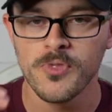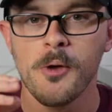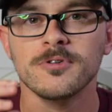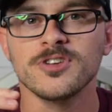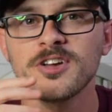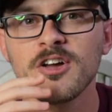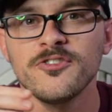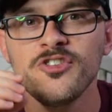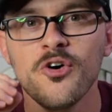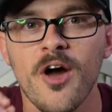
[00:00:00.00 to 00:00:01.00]
It was like I
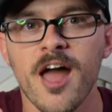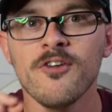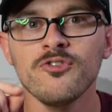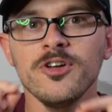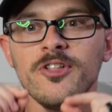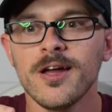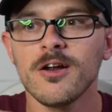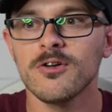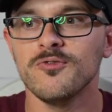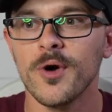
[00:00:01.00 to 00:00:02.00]
could feel every
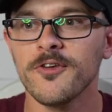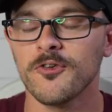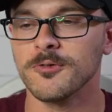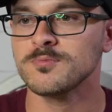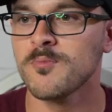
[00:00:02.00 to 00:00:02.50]
layer of wafer.